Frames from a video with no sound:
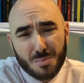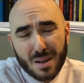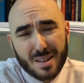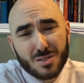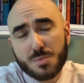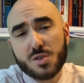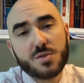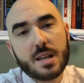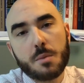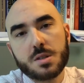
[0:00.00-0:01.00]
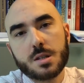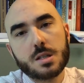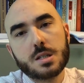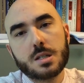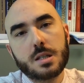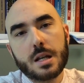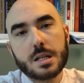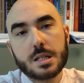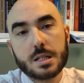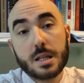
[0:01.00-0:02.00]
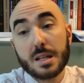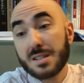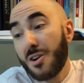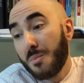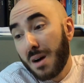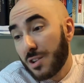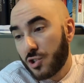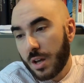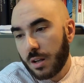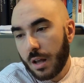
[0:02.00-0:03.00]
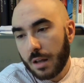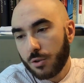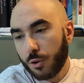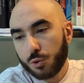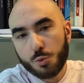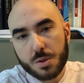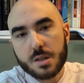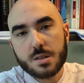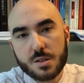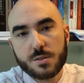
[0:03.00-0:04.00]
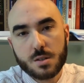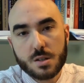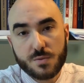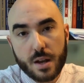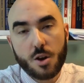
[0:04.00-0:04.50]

But in terms of substance, there is not much, and the road to peace is very